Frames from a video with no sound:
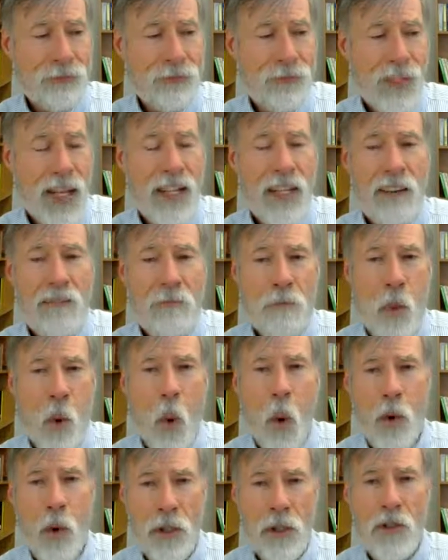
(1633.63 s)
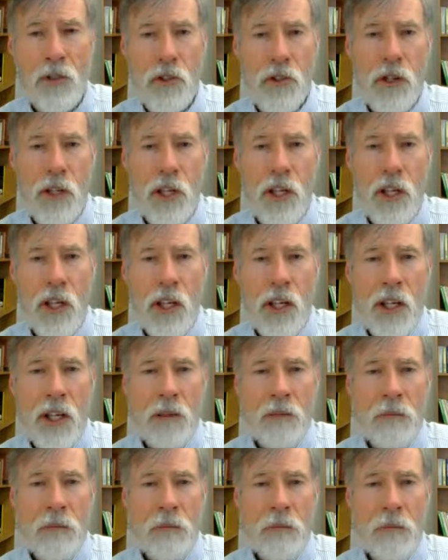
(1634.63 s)
enough portals
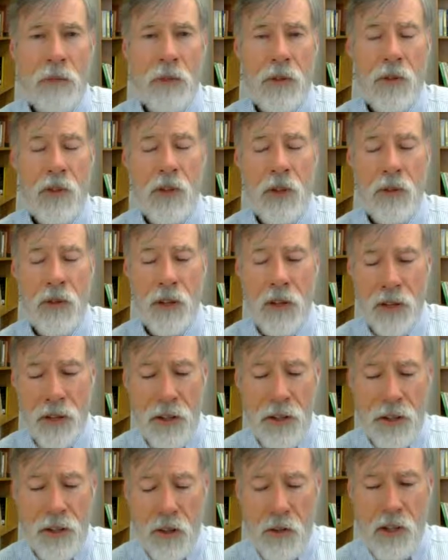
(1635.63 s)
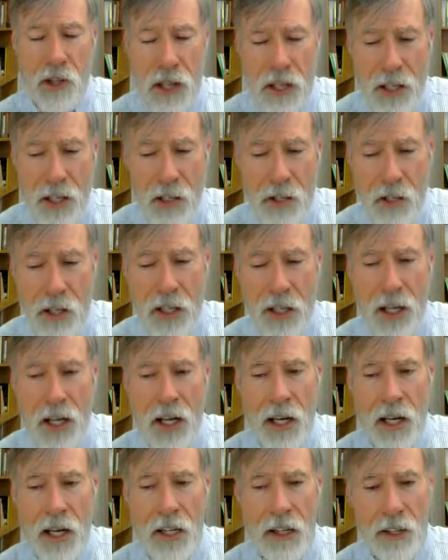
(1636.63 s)
so that those ideas can get
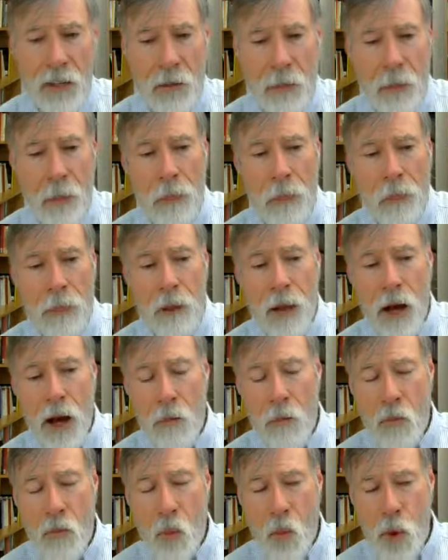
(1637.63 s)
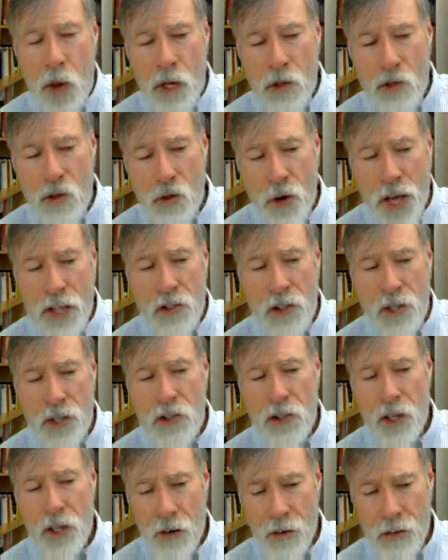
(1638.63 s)
in. We address this
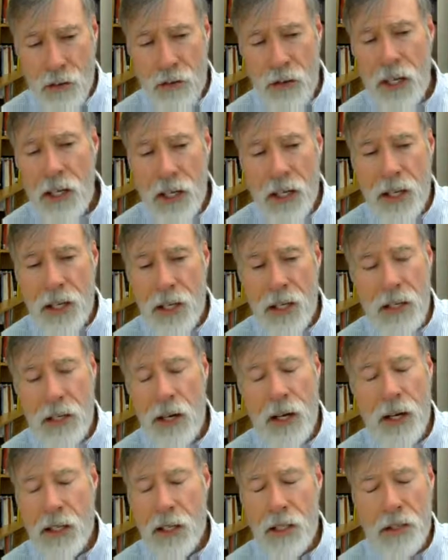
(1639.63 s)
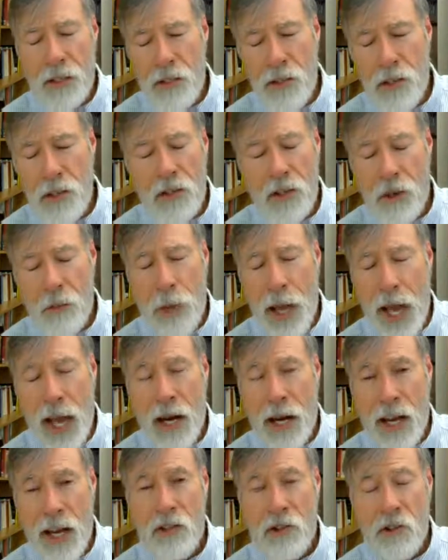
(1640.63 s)
in our thinking, and this isn't a pat
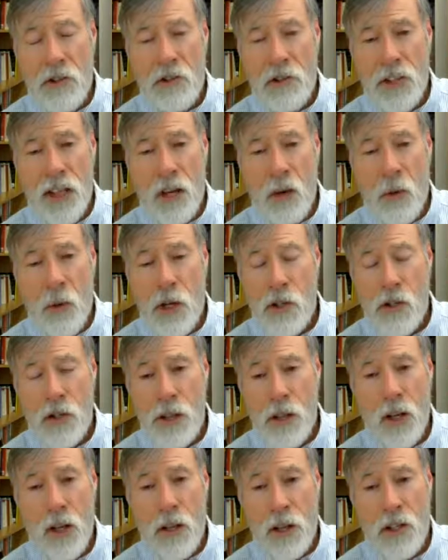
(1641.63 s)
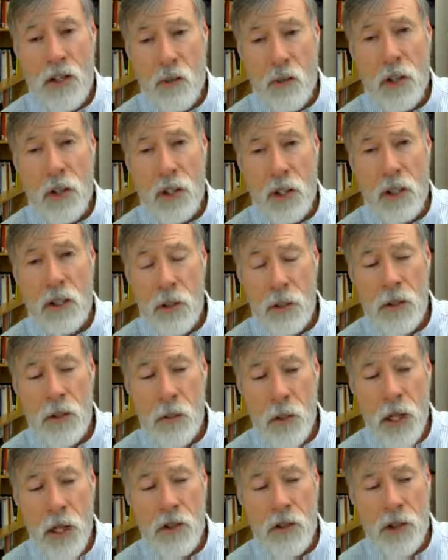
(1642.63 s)
answer to that question at all. That's a really good
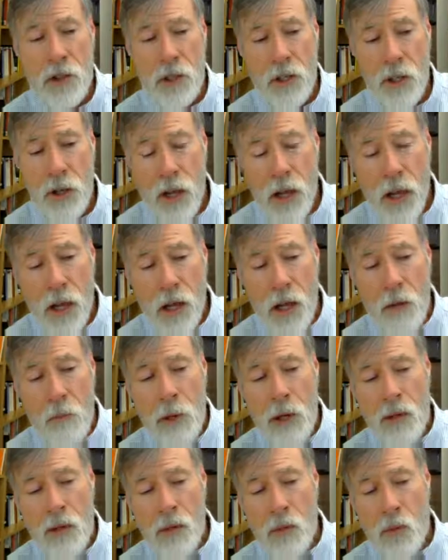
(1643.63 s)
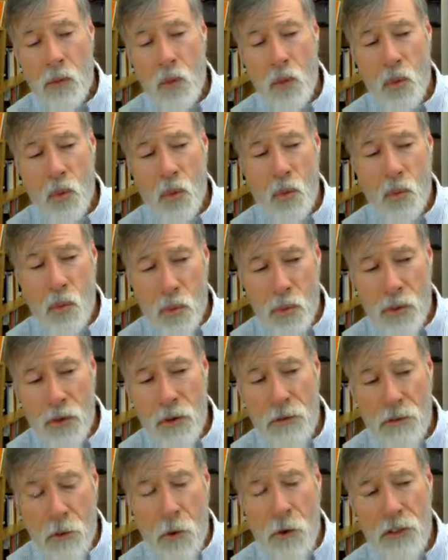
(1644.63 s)
question. But the
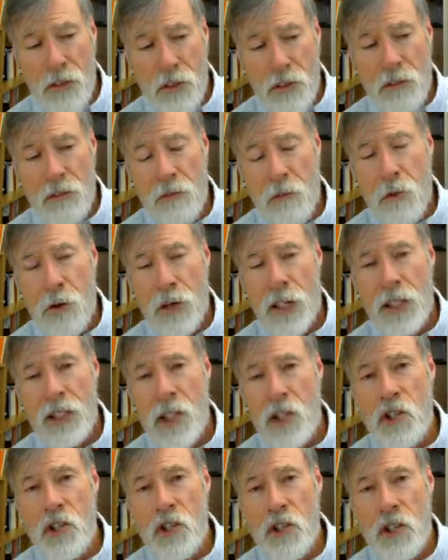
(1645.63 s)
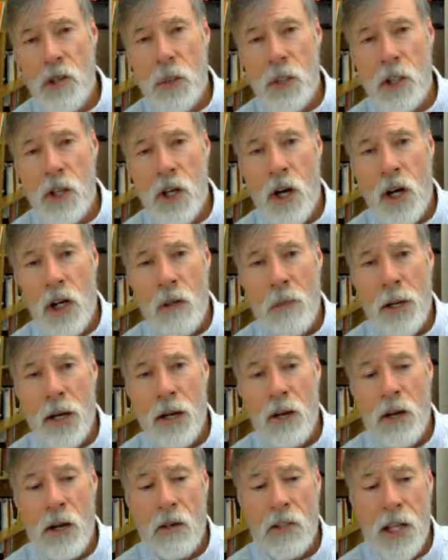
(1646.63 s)
fourth of the four conditions that we talk
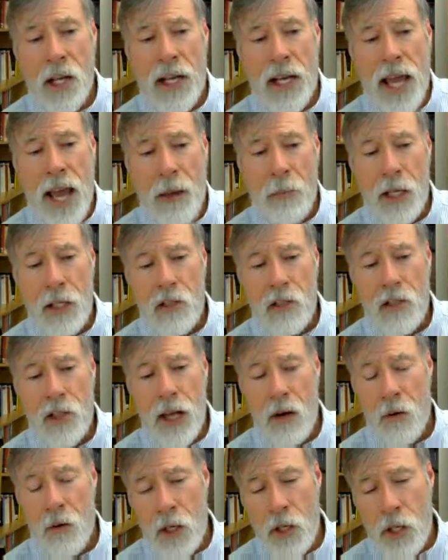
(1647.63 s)
about are dynamics. Now,